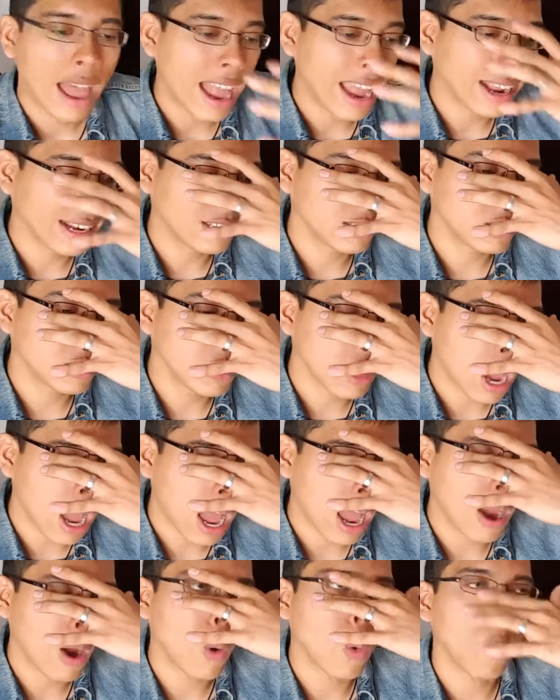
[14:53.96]
it's
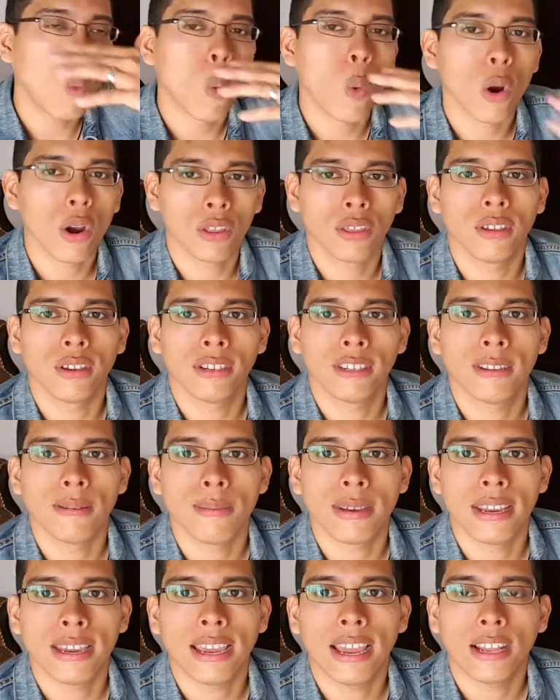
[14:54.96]
not worth it to
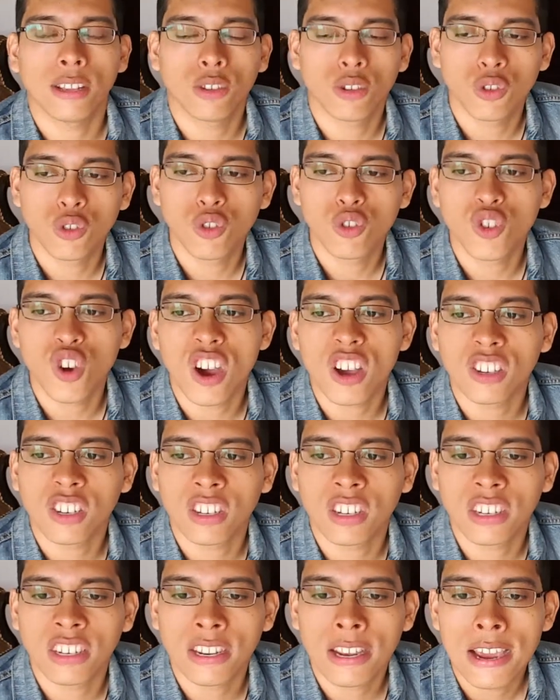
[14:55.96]
me. It's
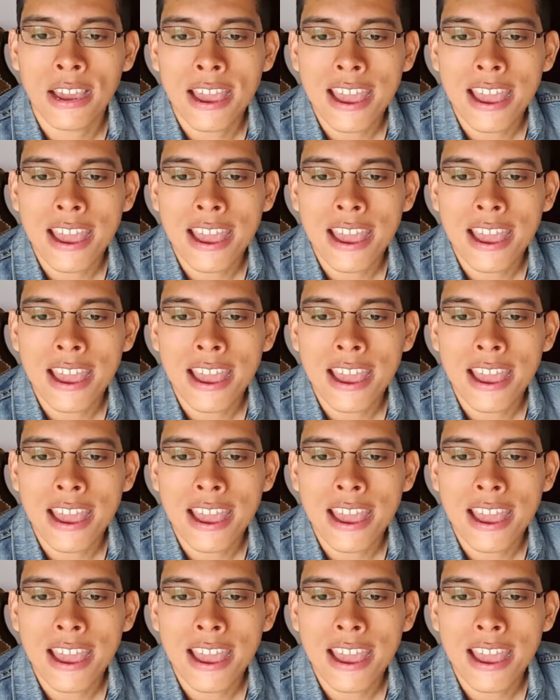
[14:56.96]
just